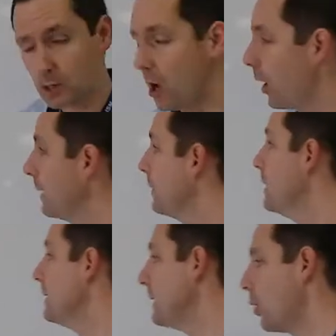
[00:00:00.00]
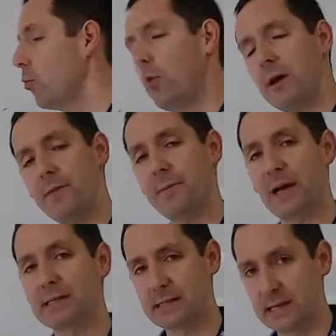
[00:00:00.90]
All right, now one of the
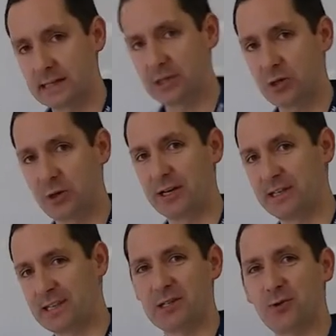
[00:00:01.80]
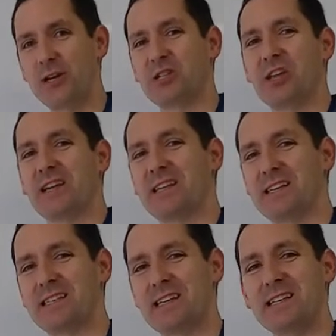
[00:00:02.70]
best things to do in a situation like
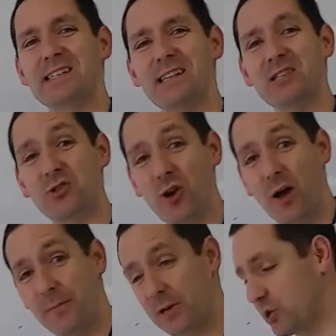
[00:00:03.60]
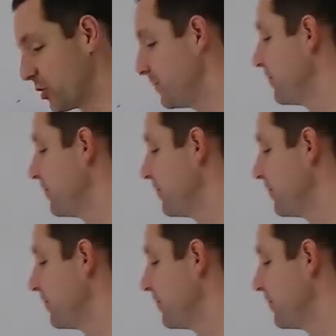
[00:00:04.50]
this is let's draw a picture,